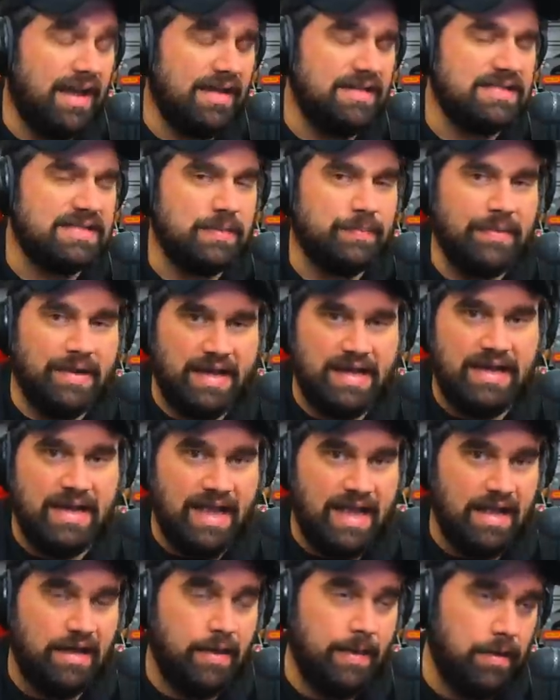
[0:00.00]
guys, to buy an
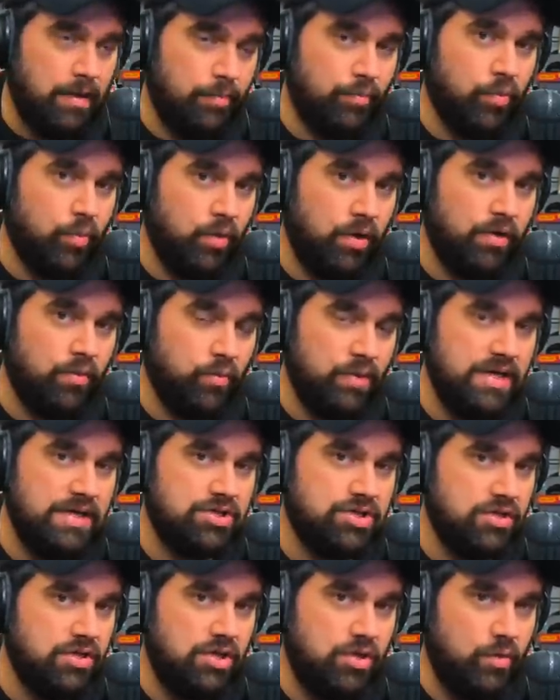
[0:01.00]
ad on the number one
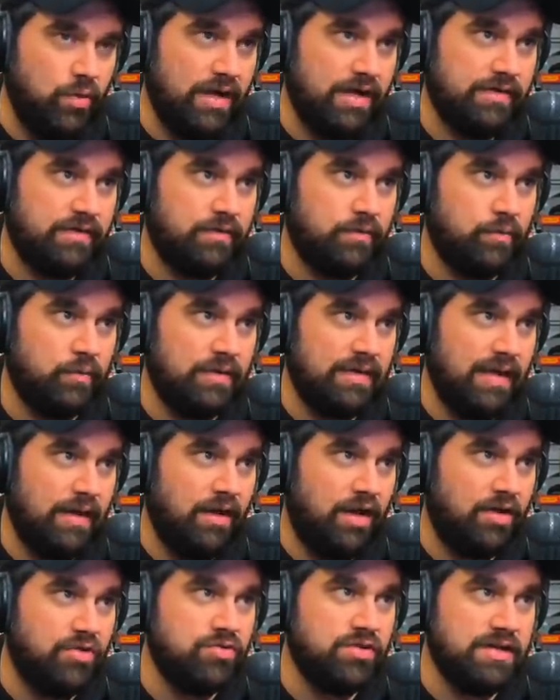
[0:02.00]
reach in the U.S. with that
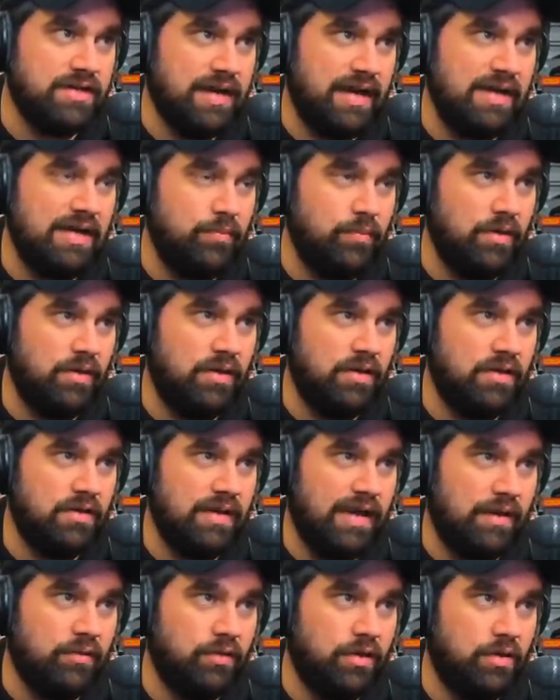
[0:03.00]
190
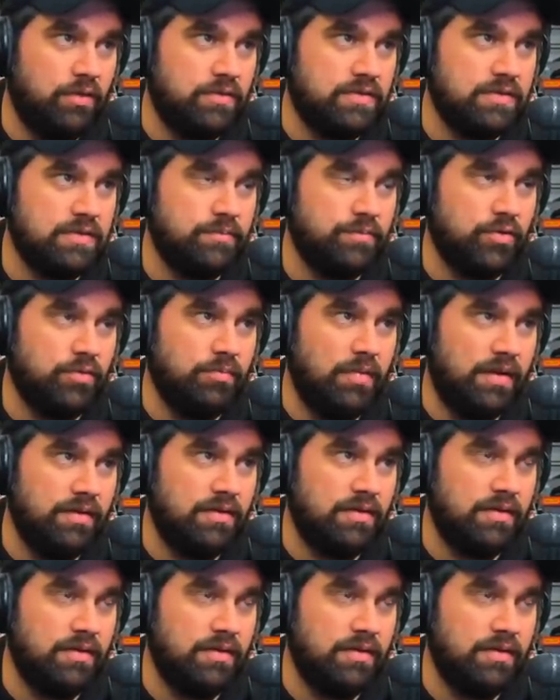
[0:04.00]
million downloads per